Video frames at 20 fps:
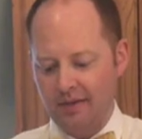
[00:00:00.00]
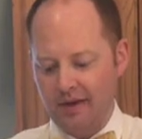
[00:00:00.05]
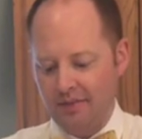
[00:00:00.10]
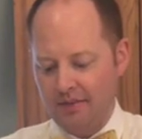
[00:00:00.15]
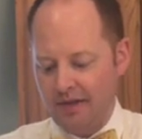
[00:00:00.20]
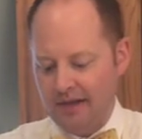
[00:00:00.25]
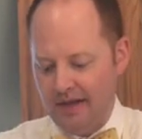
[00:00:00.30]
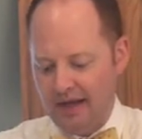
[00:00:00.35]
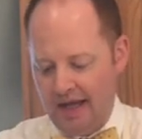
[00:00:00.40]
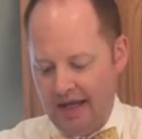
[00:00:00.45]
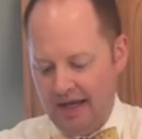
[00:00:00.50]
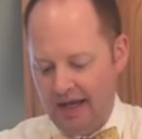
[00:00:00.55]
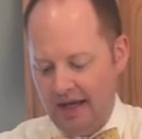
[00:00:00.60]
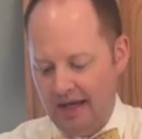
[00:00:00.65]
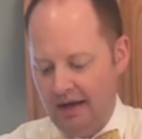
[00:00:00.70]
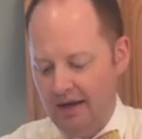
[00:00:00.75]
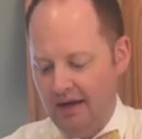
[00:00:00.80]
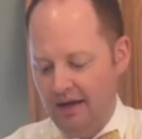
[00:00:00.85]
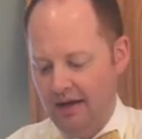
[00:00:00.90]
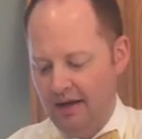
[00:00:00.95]
at
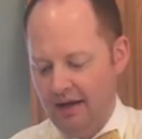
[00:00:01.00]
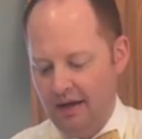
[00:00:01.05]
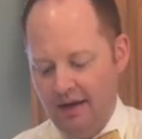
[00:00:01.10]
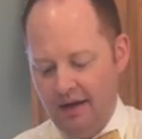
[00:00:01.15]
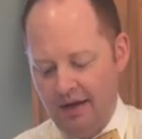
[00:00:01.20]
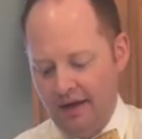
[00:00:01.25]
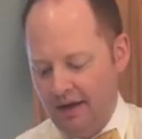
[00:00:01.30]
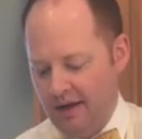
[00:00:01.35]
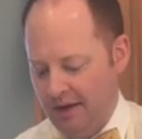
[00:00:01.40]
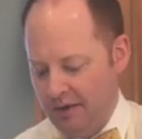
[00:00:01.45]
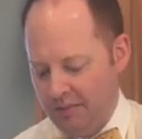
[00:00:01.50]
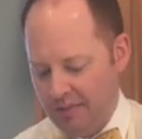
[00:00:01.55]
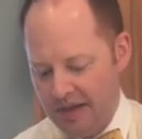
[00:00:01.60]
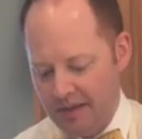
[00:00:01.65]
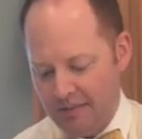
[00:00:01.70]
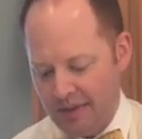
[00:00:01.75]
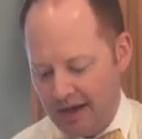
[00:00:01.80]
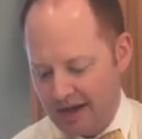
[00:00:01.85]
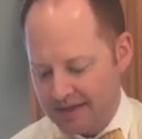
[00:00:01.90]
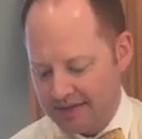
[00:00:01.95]
any big
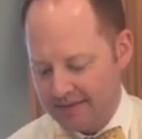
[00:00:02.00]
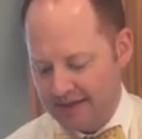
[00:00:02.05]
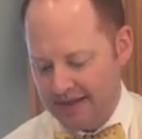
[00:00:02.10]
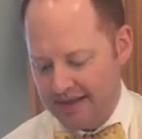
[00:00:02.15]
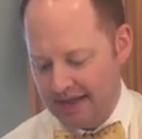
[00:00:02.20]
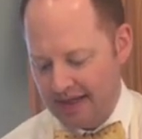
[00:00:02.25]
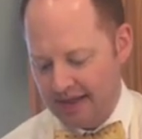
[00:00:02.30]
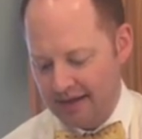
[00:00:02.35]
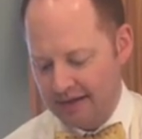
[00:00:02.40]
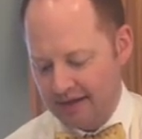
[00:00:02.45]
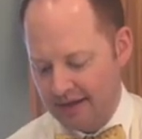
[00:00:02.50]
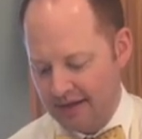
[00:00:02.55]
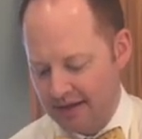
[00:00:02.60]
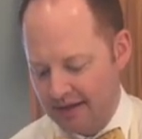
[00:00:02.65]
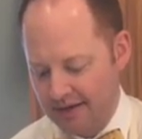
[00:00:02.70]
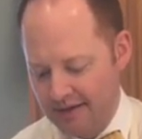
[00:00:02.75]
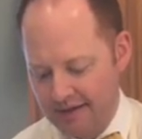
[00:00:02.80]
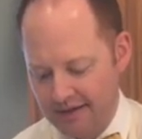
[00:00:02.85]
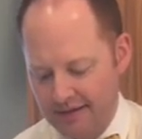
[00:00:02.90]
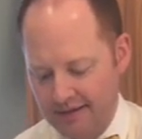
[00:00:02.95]
box retailer.
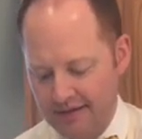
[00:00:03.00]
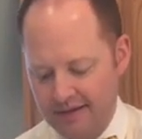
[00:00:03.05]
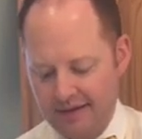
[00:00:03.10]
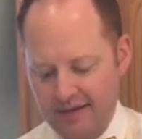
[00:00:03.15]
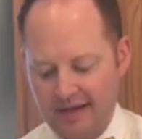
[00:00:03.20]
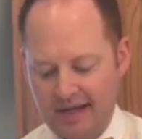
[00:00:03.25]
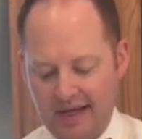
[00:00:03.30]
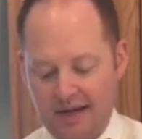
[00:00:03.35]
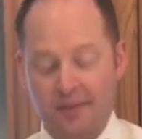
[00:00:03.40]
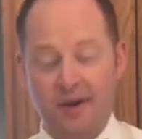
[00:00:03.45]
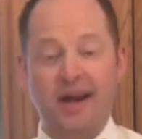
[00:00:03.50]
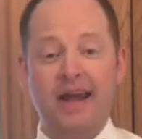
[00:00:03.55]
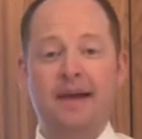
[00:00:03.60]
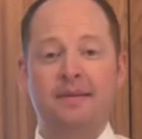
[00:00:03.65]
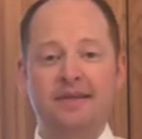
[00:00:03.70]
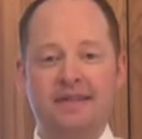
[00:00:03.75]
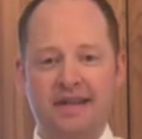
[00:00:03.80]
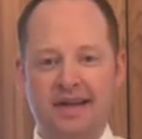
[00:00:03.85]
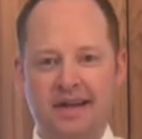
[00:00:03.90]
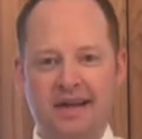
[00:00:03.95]
Get them on
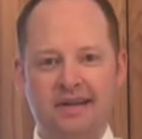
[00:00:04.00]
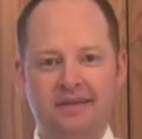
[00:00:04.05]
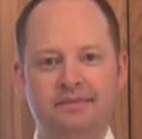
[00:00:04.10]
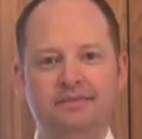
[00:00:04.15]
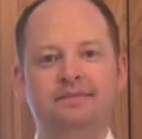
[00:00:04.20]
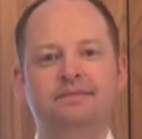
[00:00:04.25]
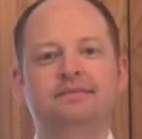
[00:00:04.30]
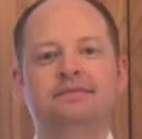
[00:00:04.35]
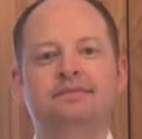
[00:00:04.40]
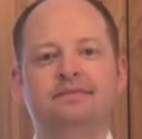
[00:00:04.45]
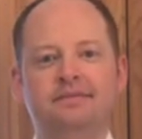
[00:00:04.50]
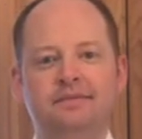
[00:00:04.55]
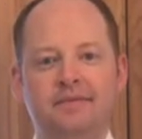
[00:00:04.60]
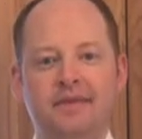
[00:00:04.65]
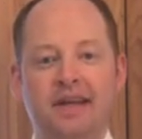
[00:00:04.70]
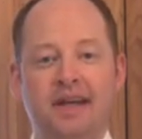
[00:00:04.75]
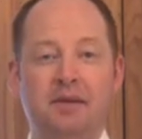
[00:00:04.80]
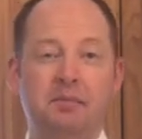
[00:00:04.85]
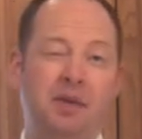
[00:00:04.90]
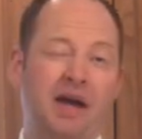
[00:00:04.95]
Amazon. Get
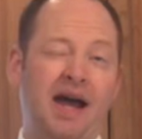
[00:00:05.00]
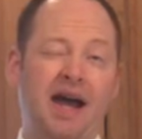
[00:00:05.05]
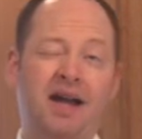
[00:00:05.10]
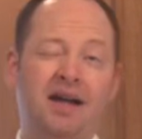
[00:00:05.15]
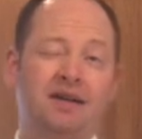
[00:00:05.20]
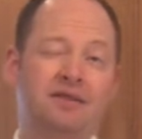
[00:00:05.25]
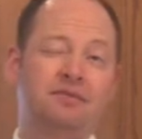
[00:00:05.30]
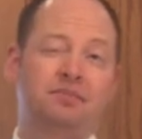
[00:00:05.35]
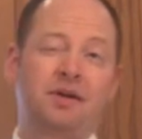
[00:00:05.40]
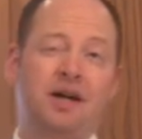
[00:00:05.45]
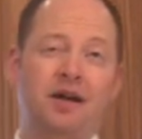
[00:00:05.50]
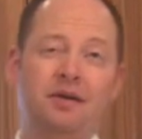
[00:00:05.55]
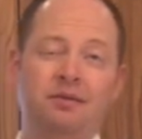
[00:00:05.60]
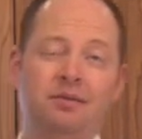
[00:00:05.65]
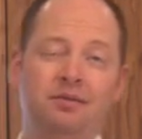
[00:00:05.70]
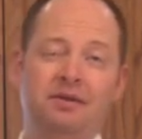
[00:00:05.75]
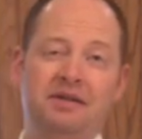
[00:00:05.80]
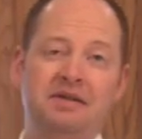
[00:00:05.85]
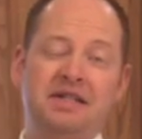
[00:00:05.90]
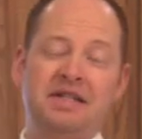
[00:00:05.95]
a pack of
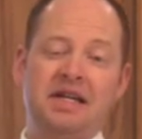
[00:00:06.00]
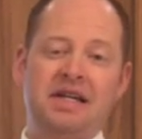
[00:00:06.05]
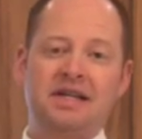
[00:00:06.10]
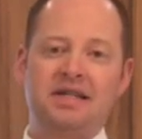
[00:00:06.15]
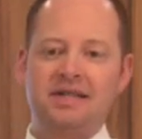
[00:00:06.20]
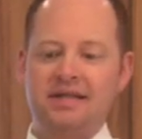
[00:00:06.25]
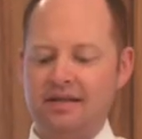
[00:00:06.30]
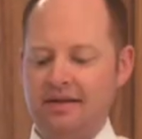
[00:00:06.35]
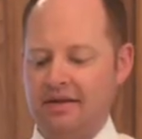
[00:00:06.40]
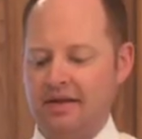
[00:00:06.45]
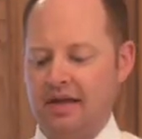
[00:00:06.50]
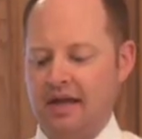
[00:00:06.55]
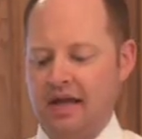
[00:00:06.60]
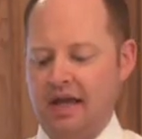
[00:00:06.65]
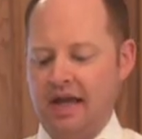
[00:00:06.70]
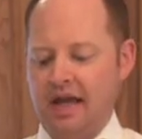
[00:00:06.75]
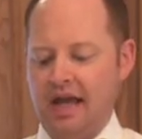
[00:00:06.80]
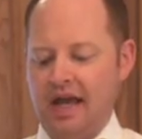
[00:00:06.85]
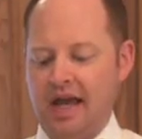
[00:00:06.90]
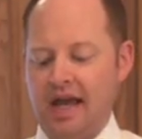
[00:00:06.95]
probably 6.
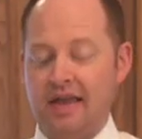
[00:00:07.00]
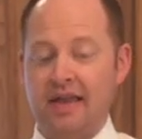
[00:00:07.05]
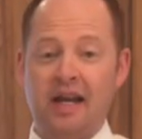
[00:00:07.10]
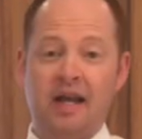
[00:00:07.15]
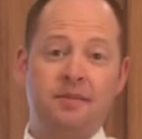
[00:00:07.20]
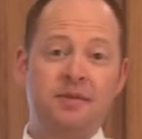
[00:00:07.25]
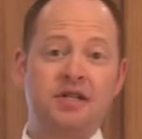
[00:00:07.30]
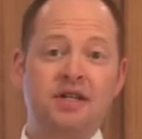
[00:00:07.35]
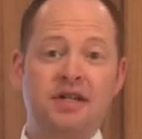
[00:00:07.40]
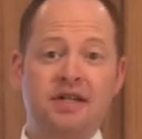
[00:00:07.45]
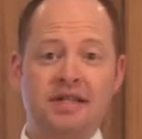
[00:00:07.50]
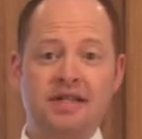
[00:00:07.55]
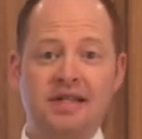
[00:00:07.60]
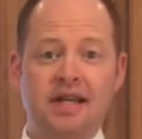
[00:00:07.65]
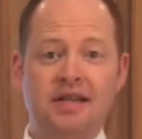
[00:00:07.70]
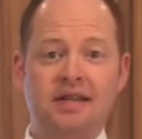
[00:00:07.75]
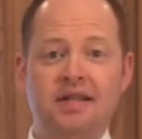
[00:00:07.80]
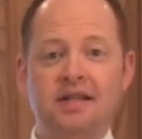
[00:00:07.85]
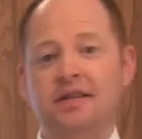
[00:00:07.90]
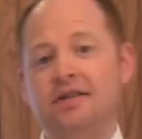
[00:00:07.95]
And then I'm just going to set
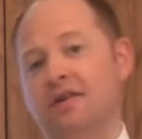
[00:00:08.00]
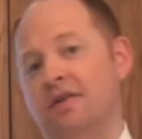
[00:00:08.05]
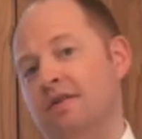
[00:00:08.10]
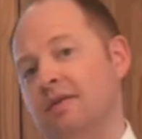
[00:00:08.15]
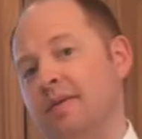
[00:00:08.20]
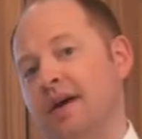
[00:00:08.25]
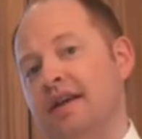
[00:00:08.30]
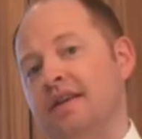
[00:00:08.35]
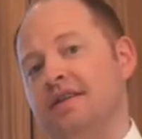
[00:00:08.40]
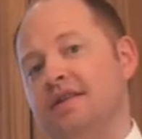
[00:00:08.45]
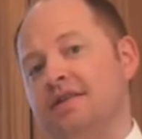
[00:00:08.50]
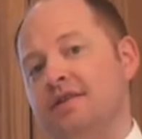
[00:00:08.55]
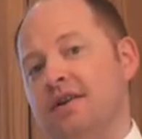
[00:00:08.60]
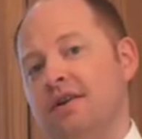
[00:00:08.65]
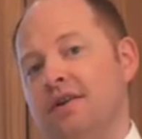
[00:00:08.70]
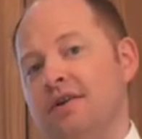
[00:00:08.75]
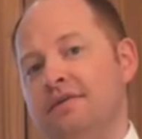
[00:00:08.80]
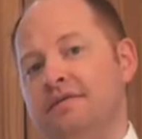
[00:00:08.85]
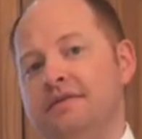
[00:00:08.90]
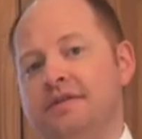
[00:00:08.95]
this over by the
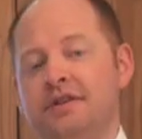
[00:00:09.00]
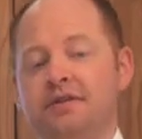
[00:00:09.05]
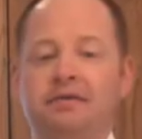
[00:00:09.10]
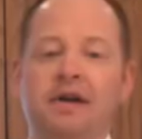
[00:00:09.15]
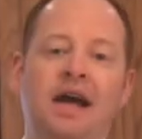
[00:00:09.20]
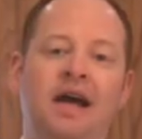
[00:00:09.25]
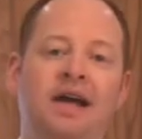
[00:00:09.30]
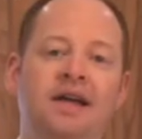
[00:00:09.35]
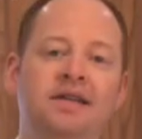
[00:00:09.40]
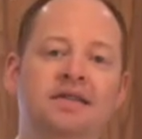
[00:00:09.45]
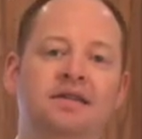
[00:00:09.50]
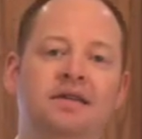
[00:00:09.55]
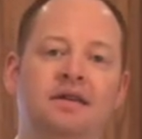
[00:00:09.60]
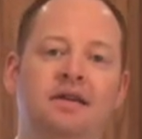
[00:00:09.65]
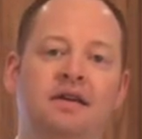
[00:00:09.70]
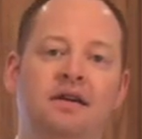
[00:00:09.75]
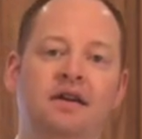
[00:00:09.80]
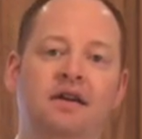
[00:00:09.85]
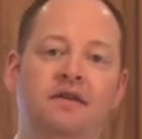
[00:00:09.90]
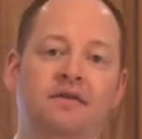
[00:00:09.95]
stove to rise
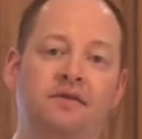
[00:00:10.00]
for